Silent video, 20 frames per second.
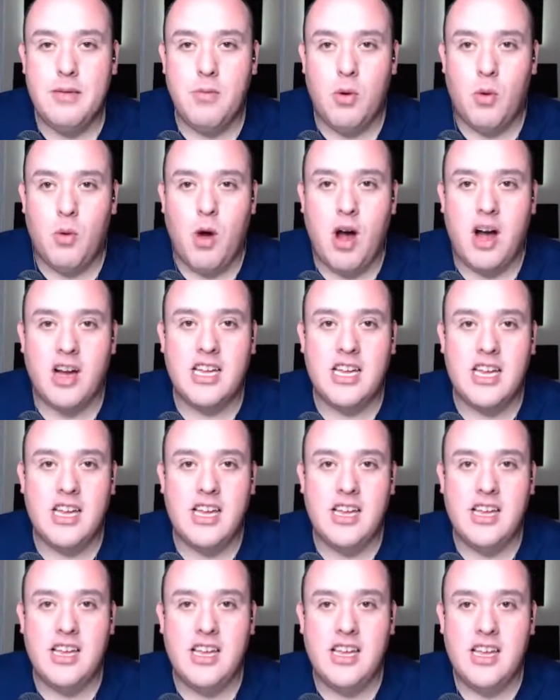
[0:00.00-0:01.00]

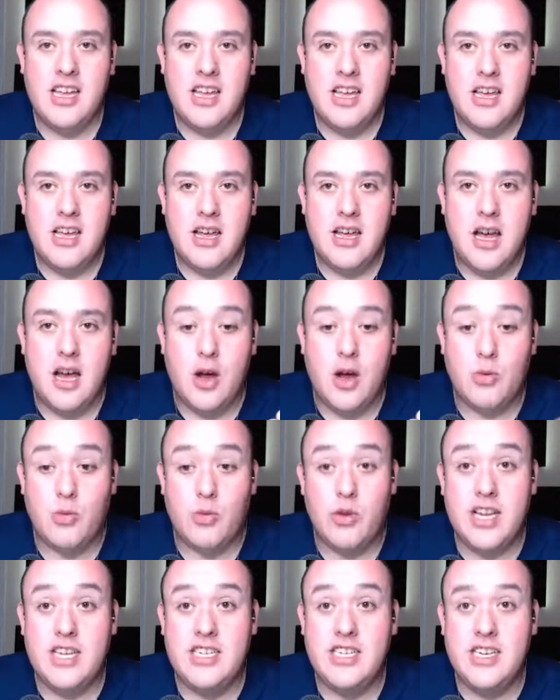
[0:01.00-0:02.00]
Milwaukee, uh,
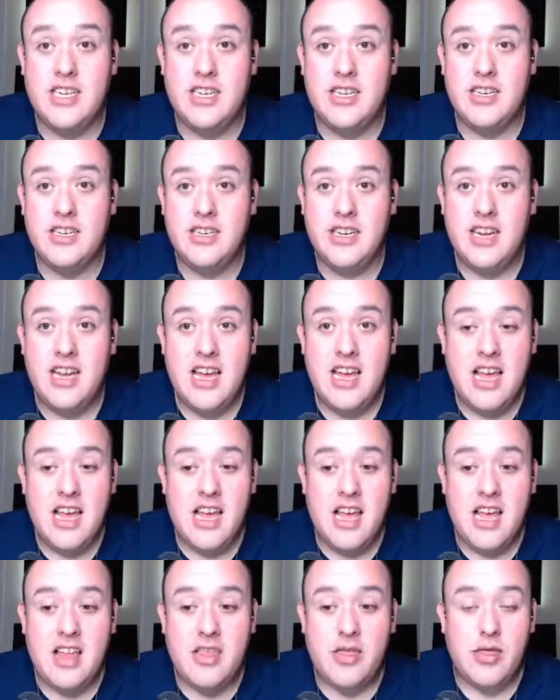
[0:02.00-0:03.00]
Ridgid,
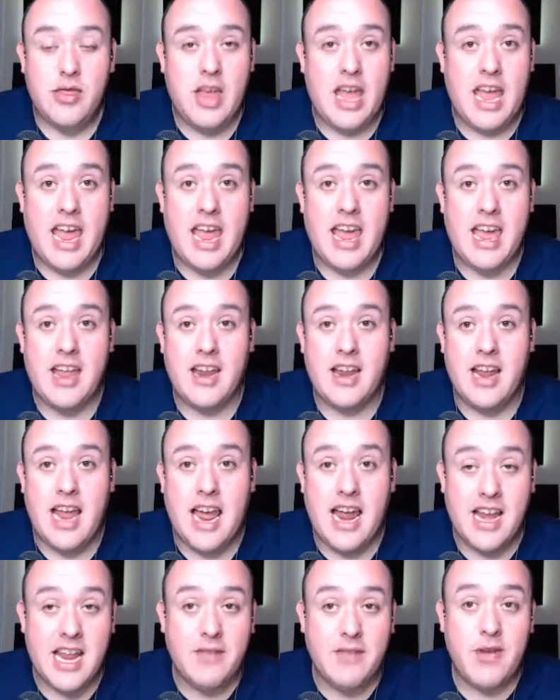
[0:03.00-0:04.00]
right. Right. and
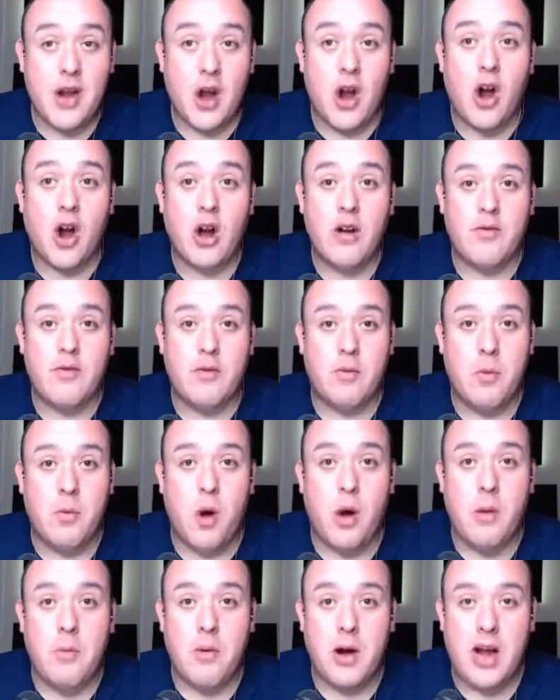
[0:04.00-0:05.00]
and even Hart from
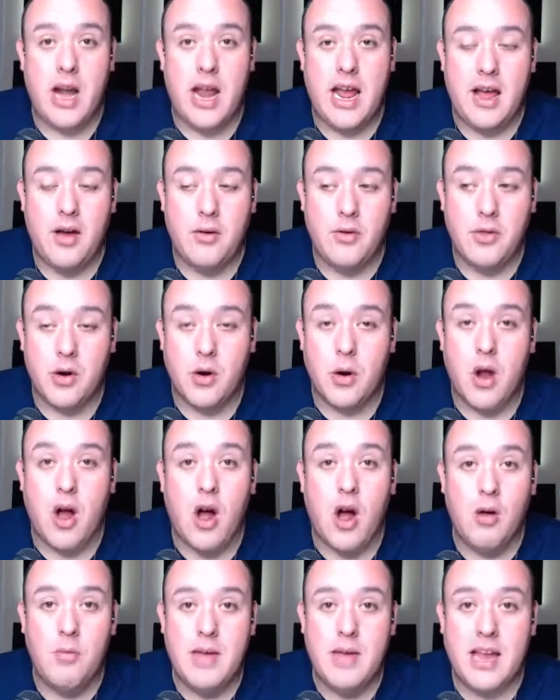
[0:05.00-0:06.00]
Walmart now, they're
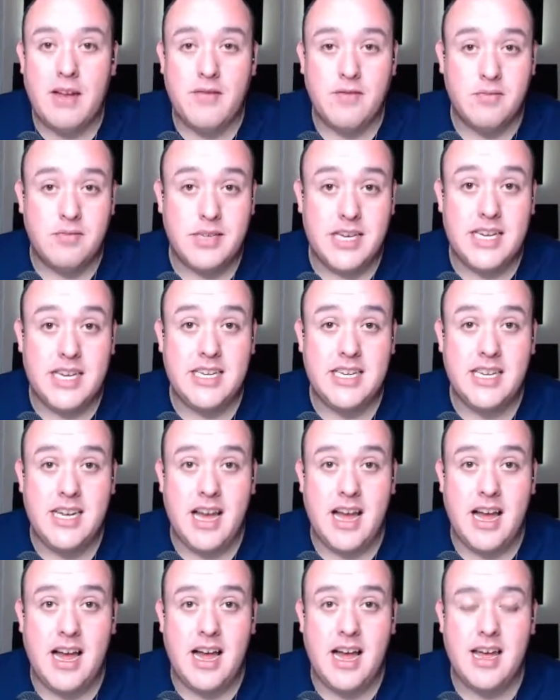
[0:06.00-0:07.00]
all made from
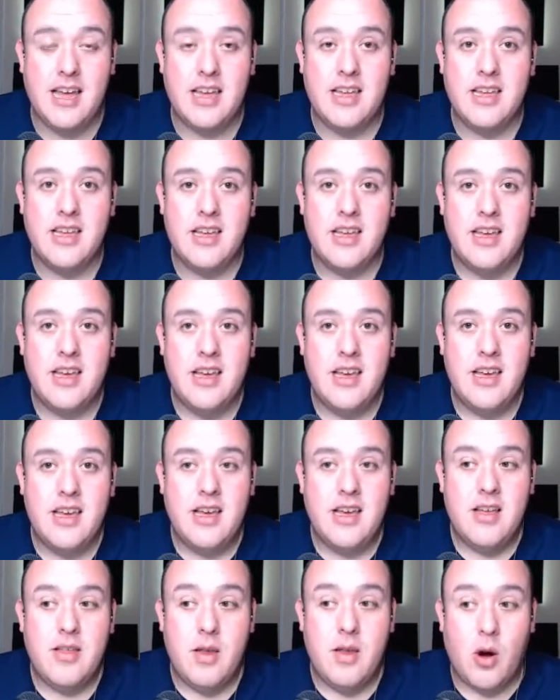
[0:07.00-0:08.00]
TTI
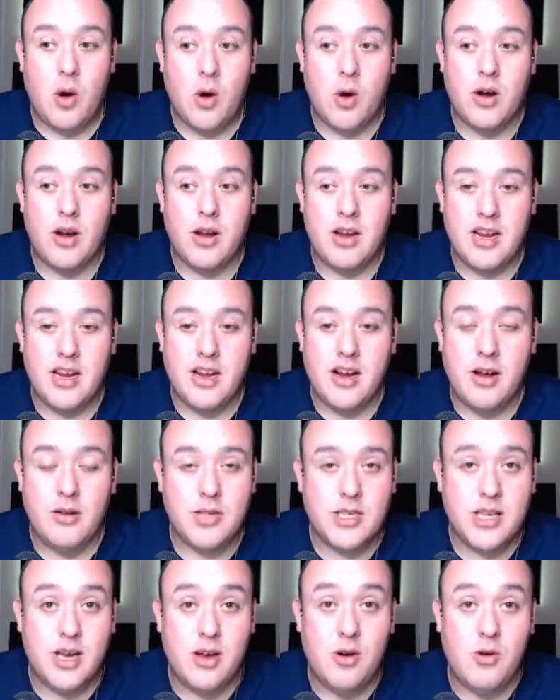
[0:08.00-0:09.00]
or you know
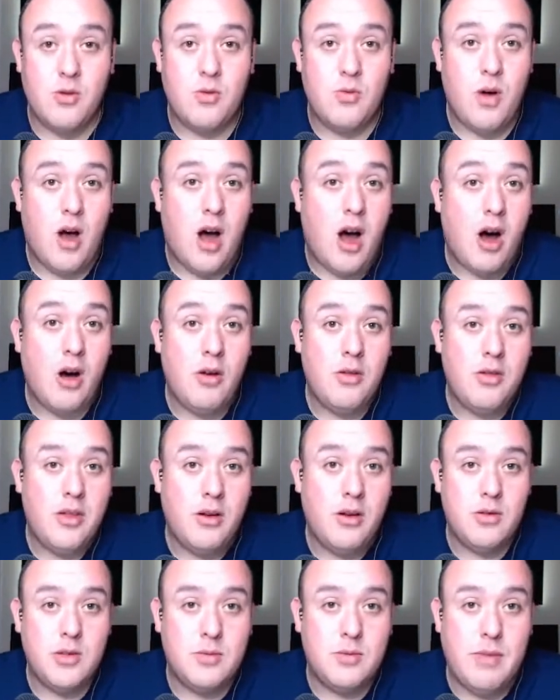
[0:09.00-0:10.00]
so all
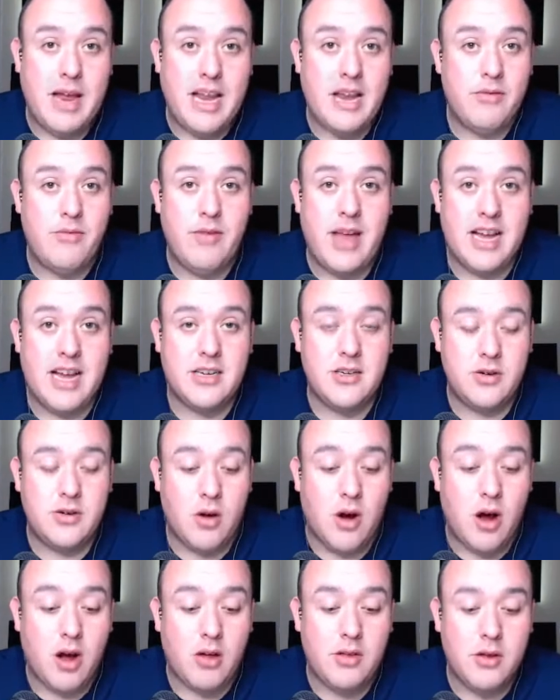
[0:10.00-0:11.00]
those manufacture
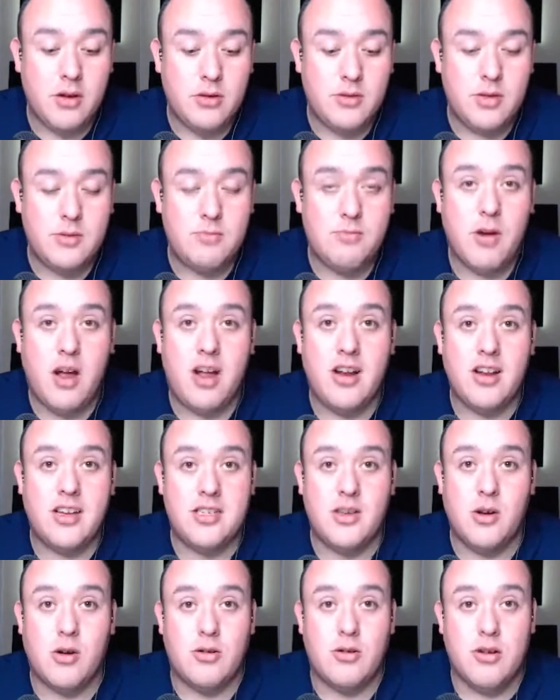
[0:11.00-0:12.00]
all those
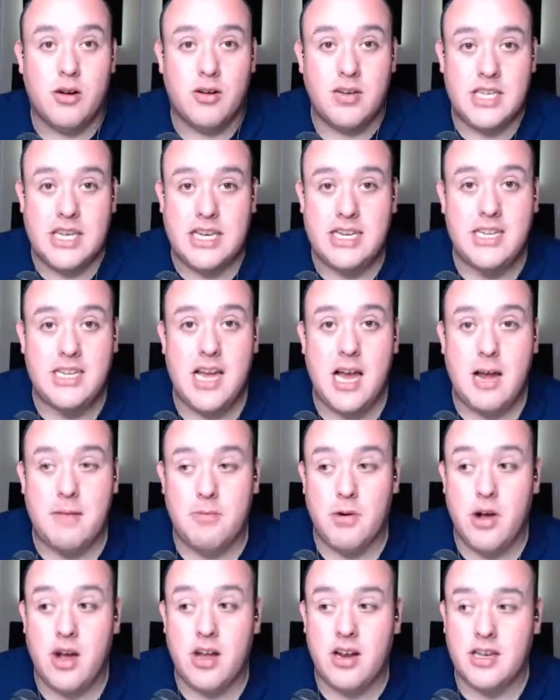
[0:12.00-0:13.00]
products are, are tti
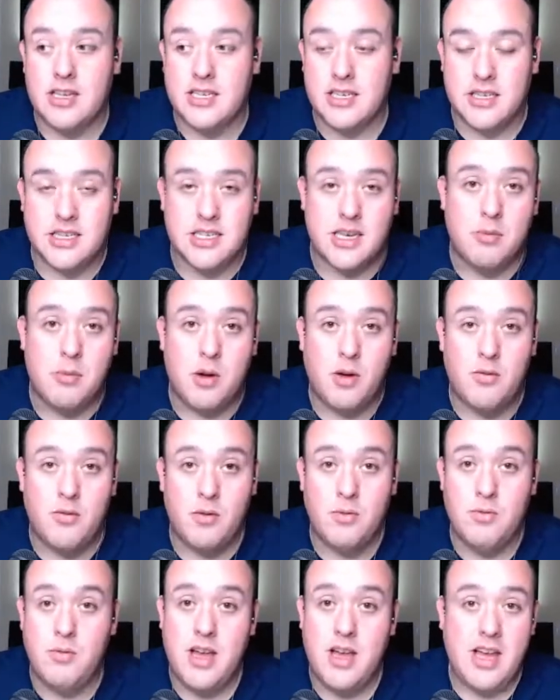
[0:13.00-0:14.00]
products and some of
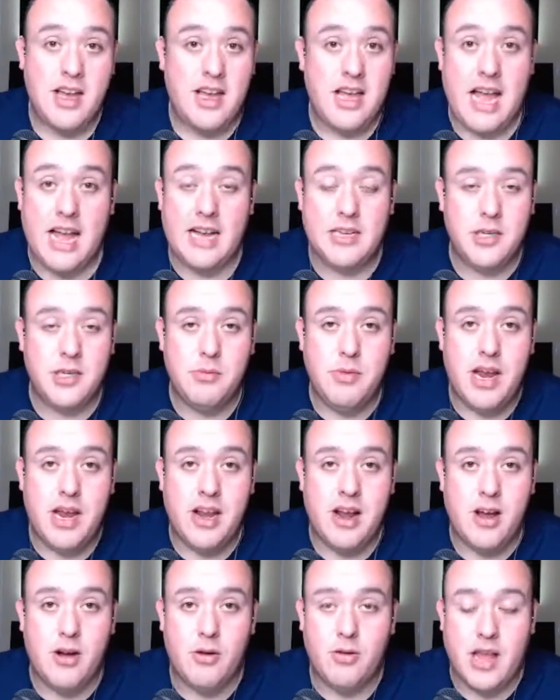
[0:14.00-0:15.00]
them as you may
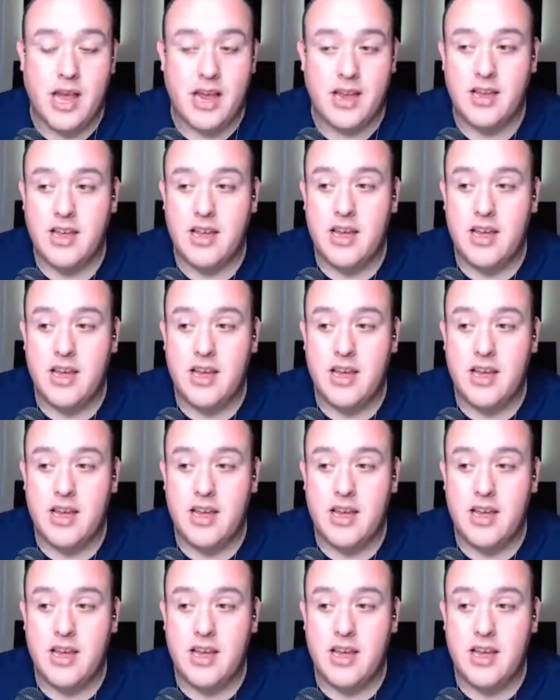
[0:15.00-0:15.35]
know like